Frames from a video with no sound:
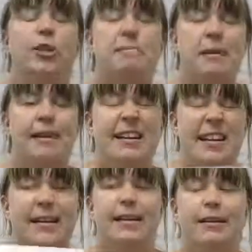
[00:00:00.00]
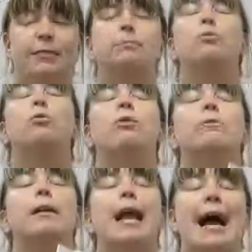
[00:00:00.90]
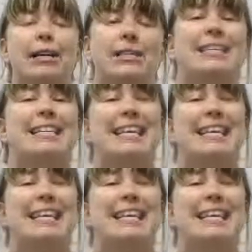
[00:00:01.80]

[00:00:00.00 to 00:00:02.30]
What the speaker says: should be more relaxed and